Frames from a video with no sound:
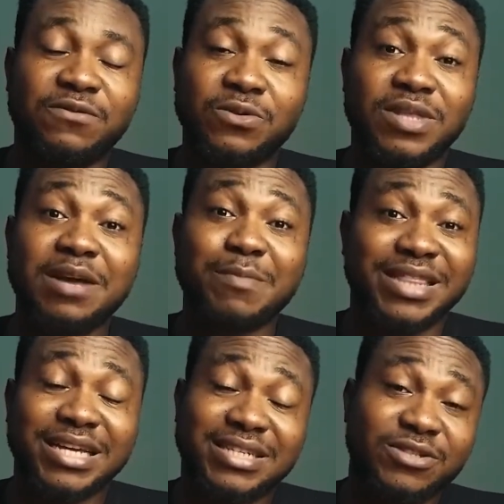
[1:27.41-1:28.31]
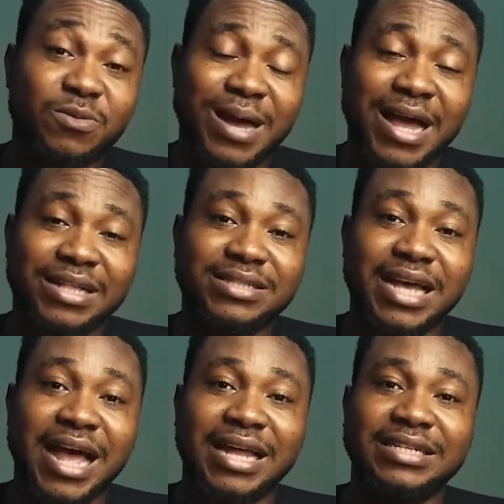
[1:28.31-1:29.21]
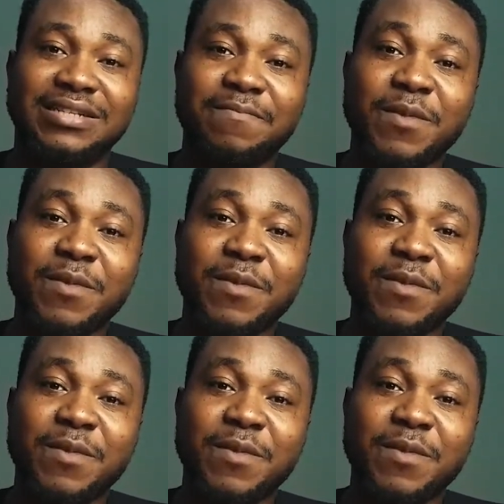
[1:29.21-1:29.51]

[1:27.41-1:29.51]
to take matters into my hands and